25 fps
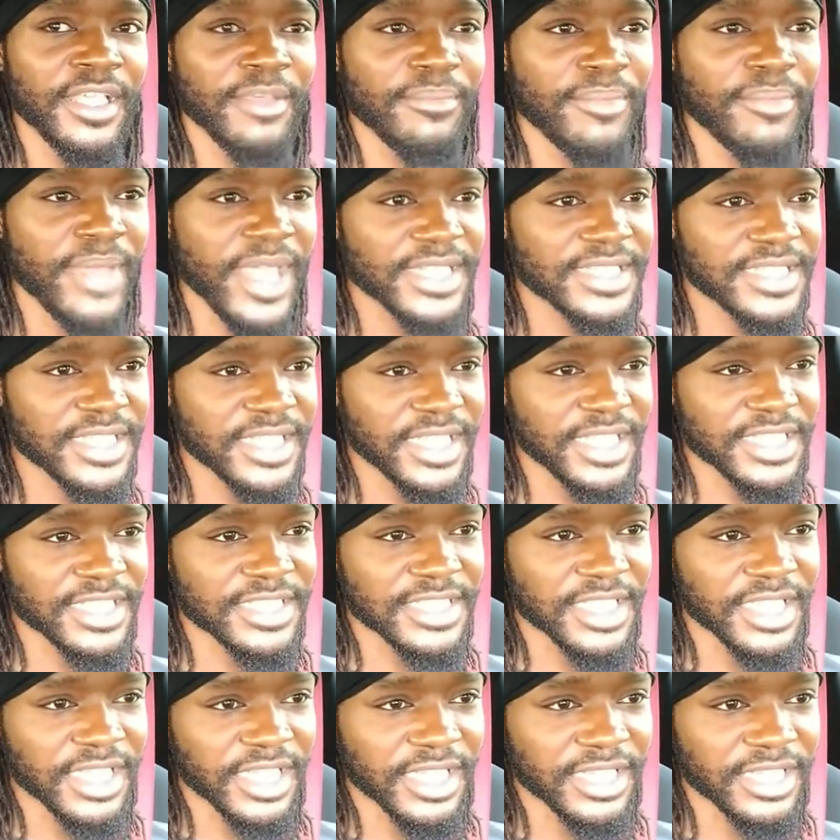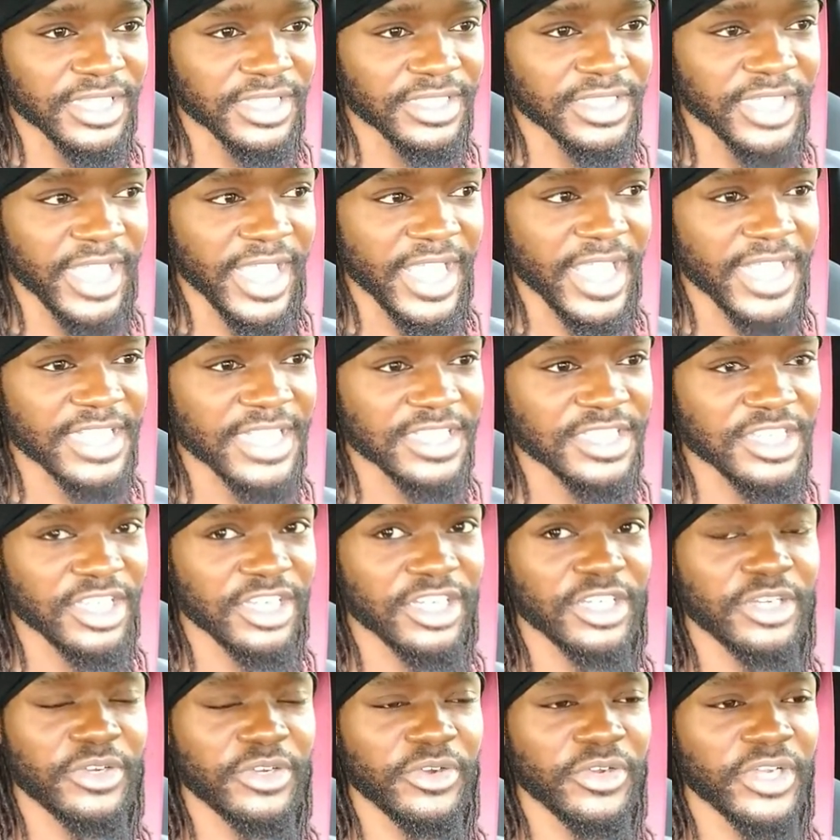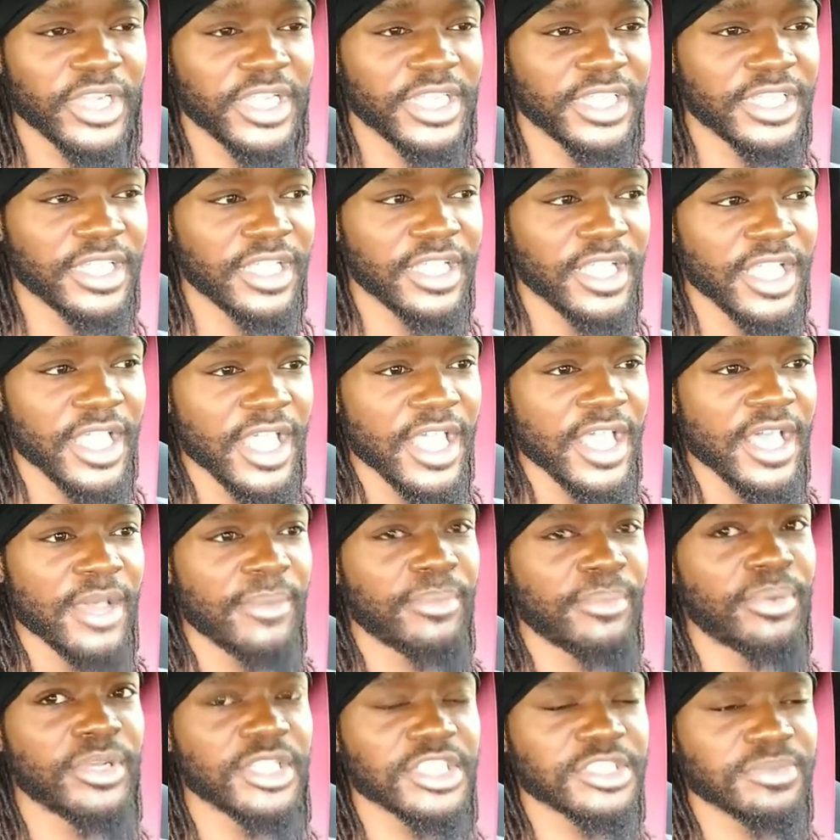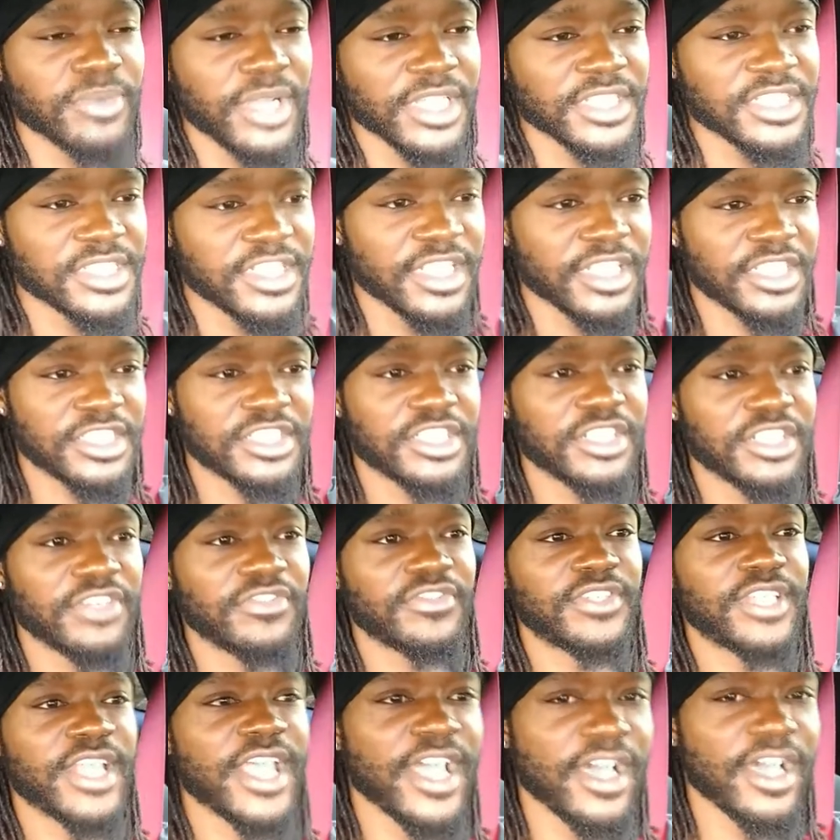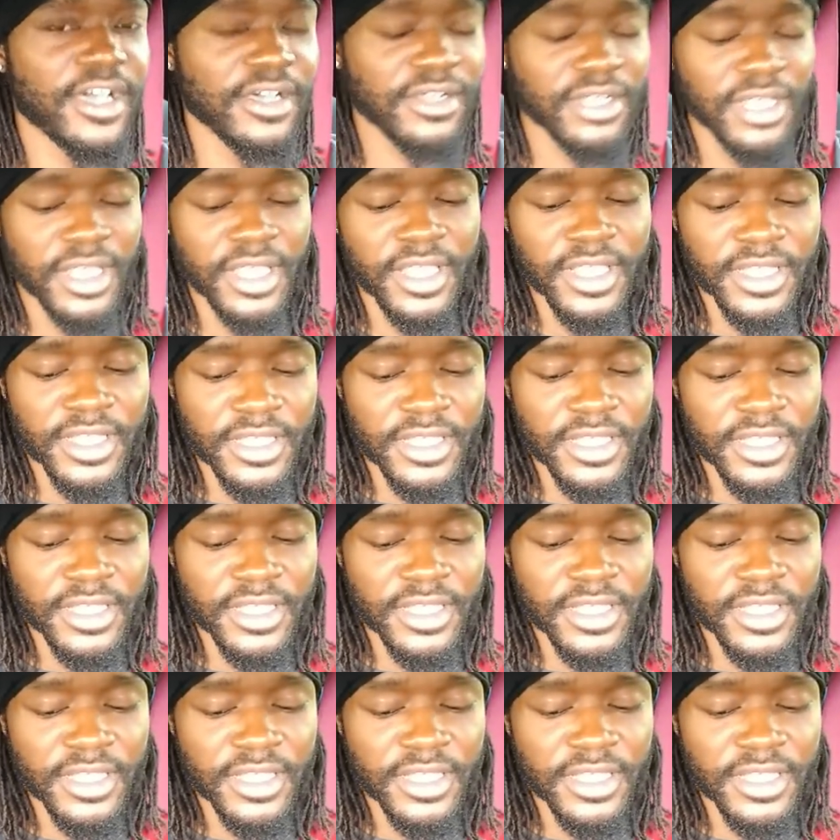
Back to this. The light has turned green. Push my stick shift down.